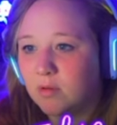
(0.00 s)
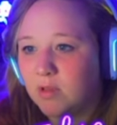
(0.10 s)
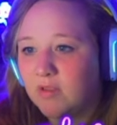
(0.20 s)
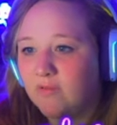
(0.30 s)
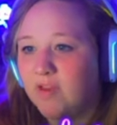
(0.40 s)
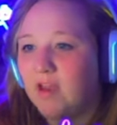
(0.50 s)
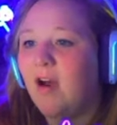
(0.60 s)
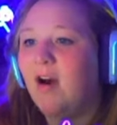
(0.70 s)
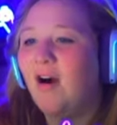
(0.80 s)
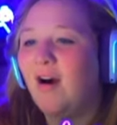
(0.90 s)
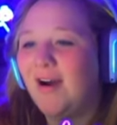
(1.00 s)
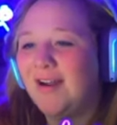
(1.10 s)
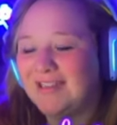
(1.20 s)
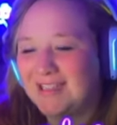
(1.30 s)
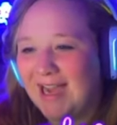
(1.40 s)
They fit
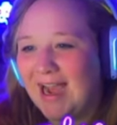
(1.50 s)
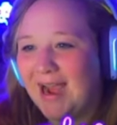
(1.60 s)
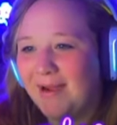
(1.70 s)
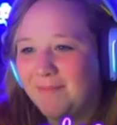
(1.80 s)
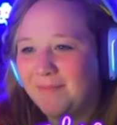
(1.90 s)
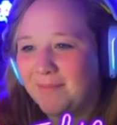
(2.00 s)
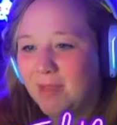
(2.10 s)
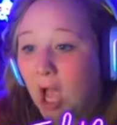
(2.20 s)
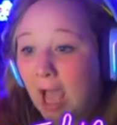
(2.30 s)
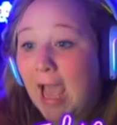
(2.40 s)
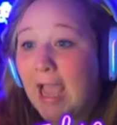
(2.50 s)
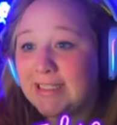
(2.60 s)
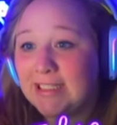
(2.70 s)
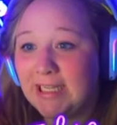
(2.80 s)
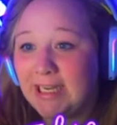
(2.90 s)
on top. Ah, I
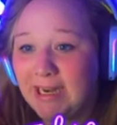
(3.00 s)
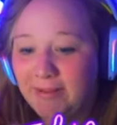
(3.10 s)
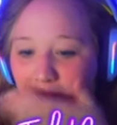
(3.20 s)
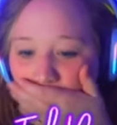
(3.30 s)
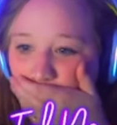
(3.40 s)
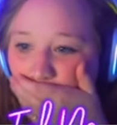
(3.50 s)
deleted him!